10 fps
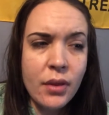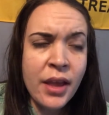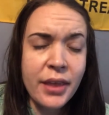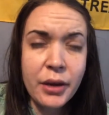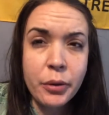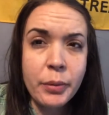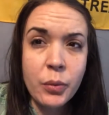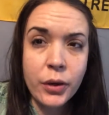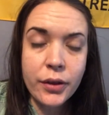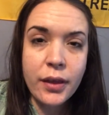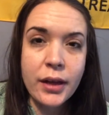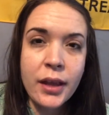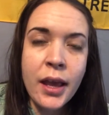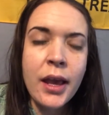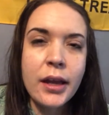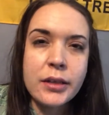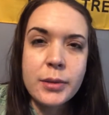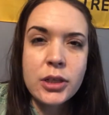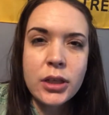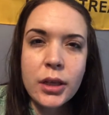I think it would be worth it. And
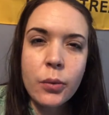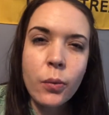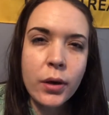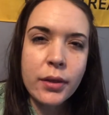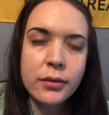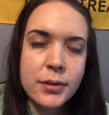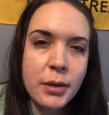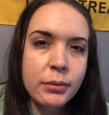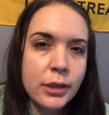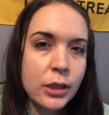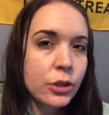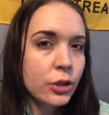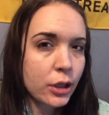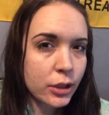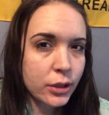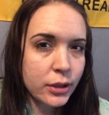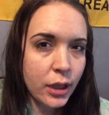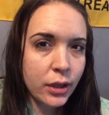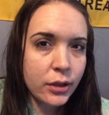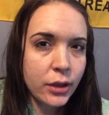especially like one that's maybe a darker
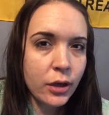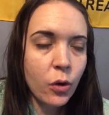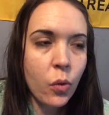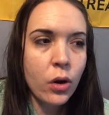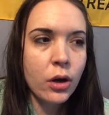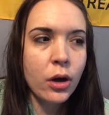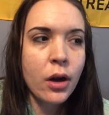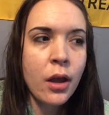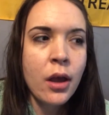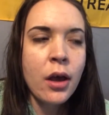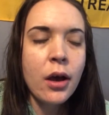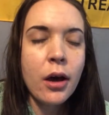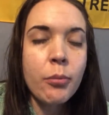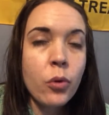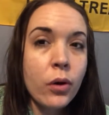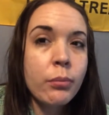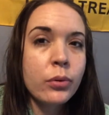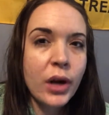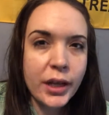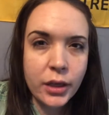color or a more
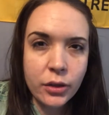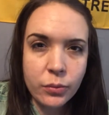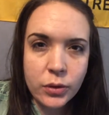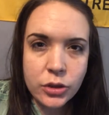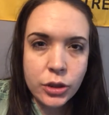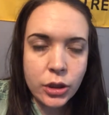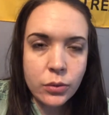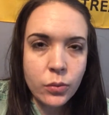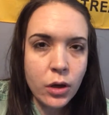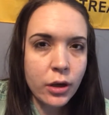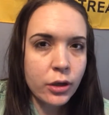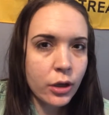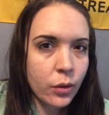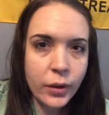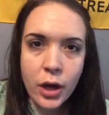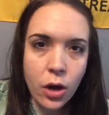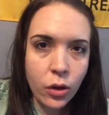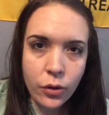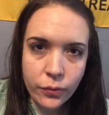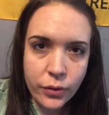bright color, one that you don't want going all
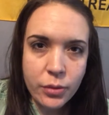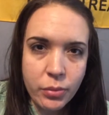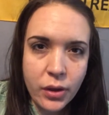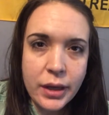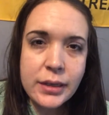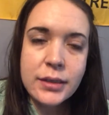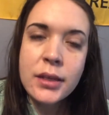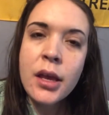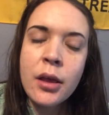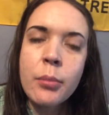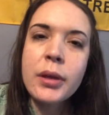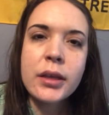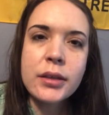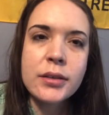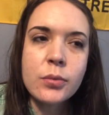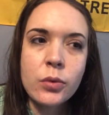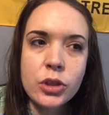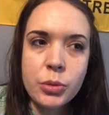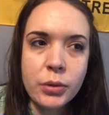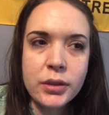over the place because
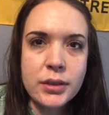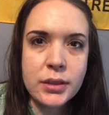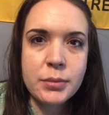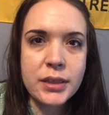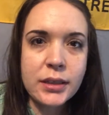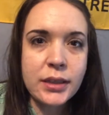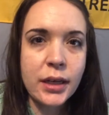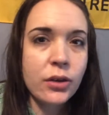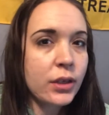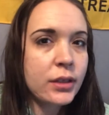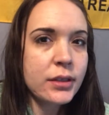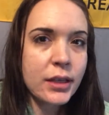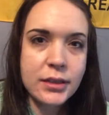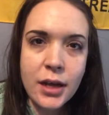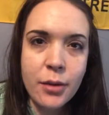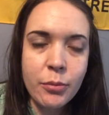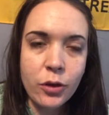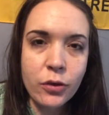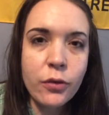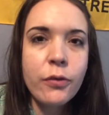once you put this lipstick down, it does not
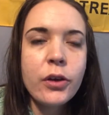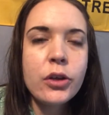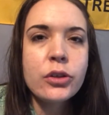move.